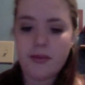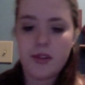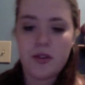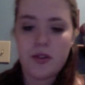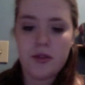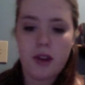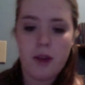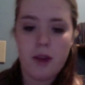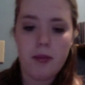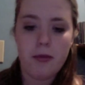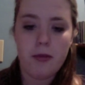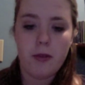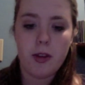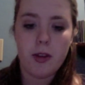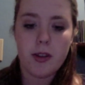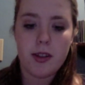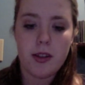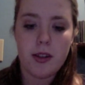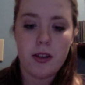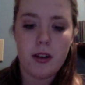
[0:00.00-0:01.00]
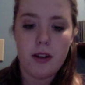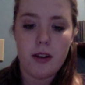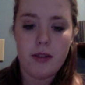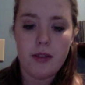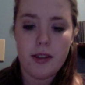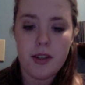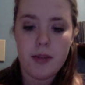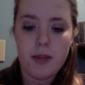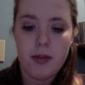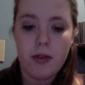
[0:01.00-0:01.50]
drop of concealer off the
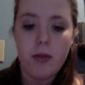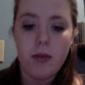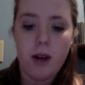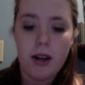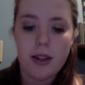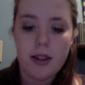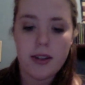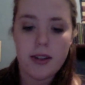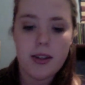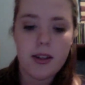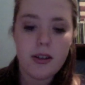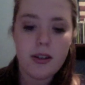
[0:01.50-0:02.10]
tip of the wand.